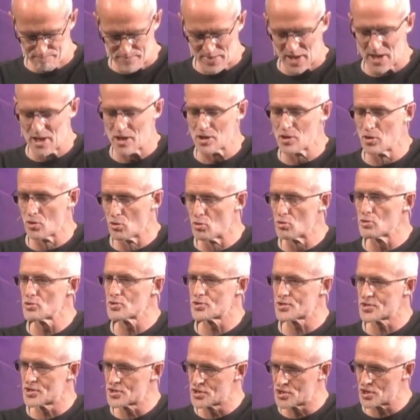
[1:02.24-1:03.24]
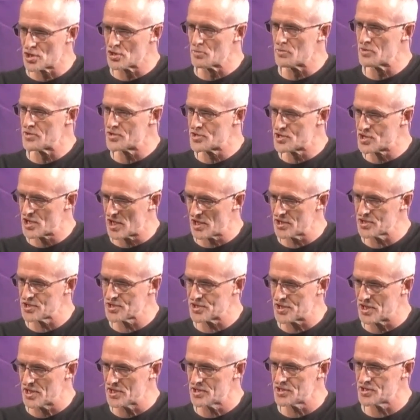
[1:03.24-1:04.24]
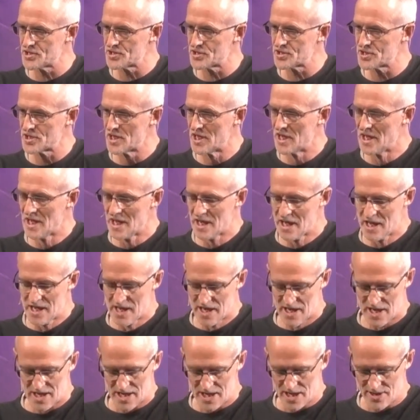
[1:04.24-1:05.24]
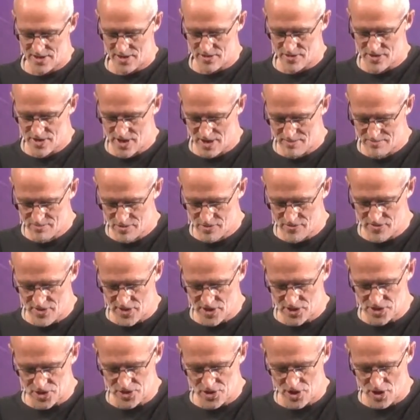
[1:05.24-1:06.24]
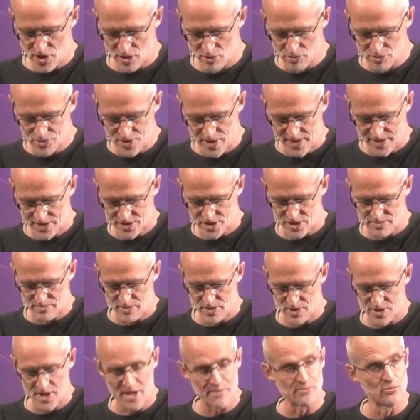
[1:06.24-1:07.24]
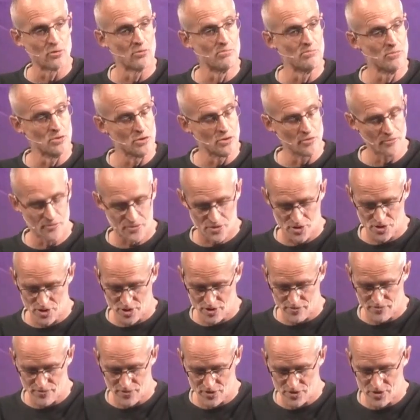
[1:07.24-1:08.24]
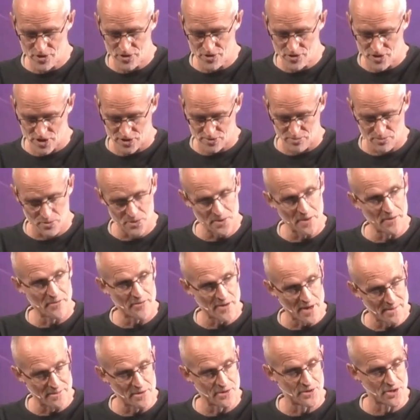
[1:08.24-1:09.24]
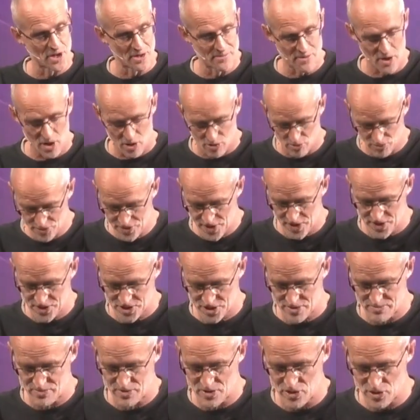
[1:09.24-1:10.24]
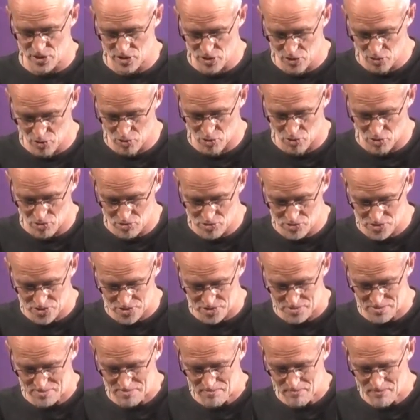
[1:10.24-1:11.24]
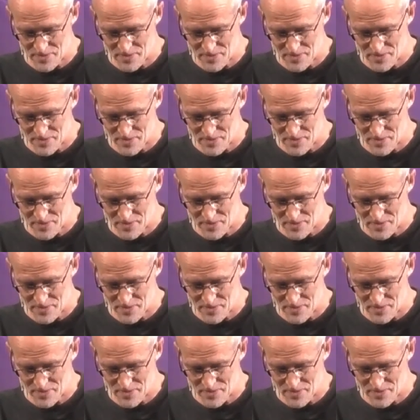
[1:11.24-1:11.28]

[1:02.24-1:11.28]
laws to do with justice. And there are a number of these in the Old Testament, and then we'll move to the New Testament. We'll spend a fair bit of time in Old Testament laws.